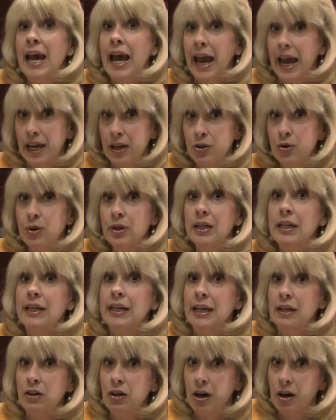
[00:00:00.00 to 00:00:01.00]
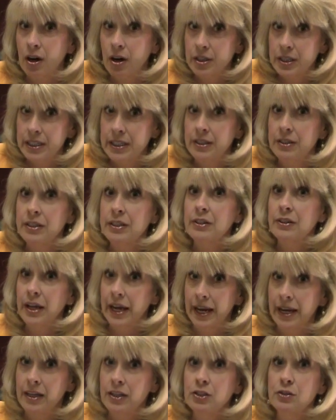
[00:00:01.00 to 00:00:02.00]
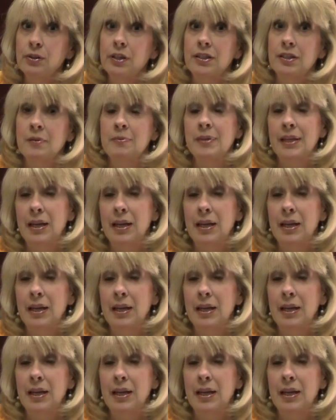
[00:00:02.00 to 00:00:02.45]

aortic and our arterial aneurysms